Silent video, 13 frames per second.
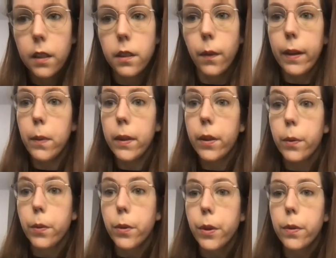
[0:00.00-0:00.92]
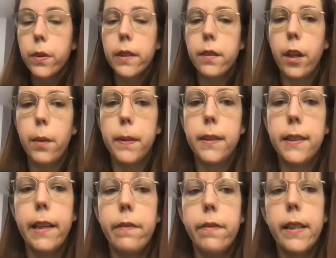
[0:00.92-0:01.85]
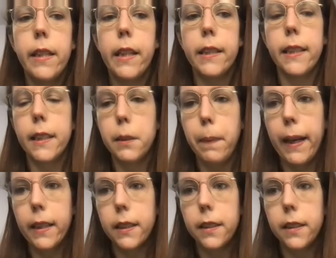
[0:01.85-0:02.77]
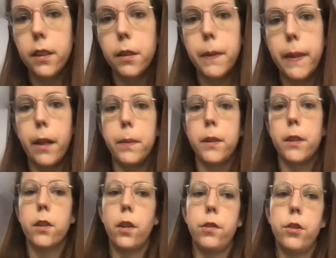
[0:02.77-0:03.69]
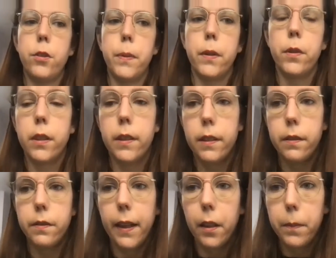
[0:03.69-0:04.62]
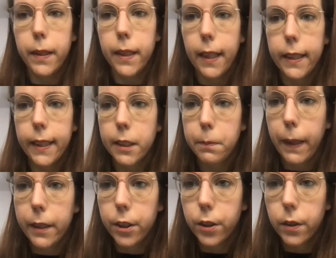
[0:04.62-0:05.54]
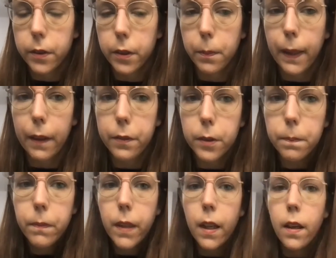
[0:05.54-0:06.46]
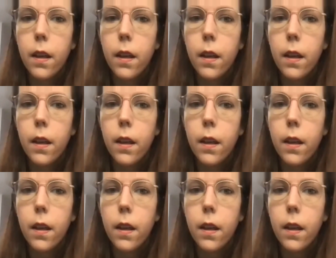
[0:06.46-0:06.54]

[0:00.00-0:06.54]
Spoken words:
So anyone who uses OpenSAFELY is expected to be able to contribute to the development and expansion of the platform.